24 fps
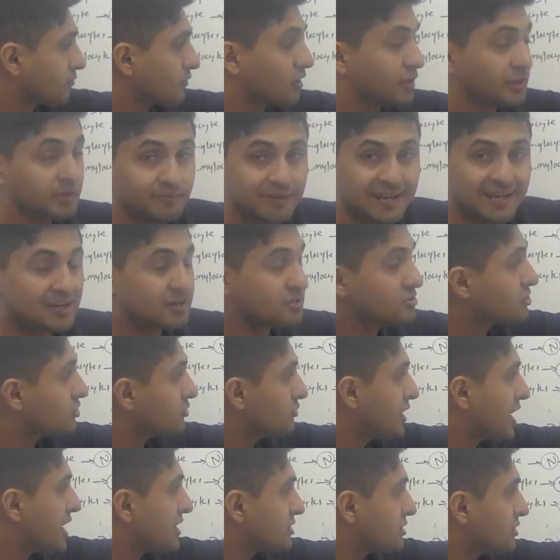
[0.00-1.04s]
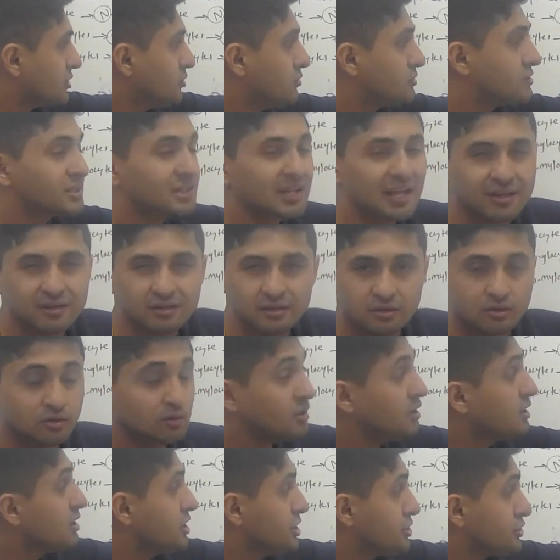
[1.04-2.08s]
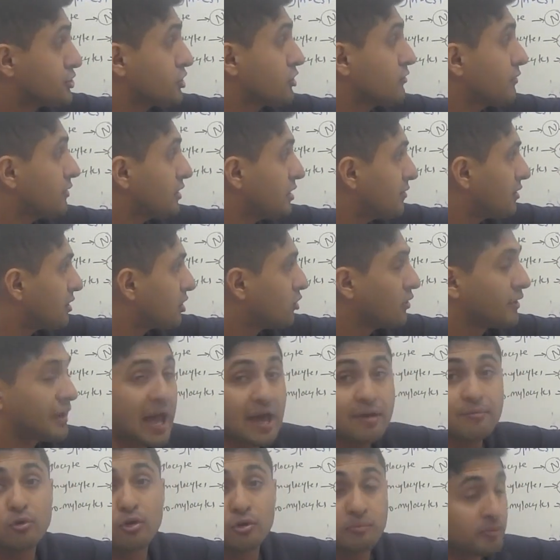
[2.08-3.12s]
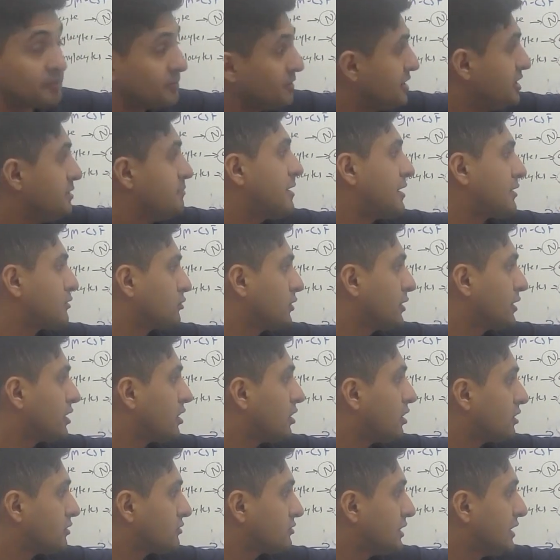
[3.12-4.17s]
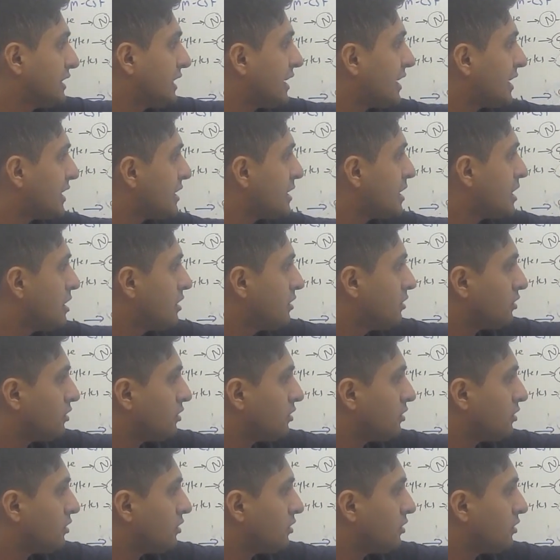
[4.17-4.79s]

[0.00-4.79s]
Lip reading: Or even allergic reaction, you see like, you know, eosinophil level going high, or maybe E band going really high,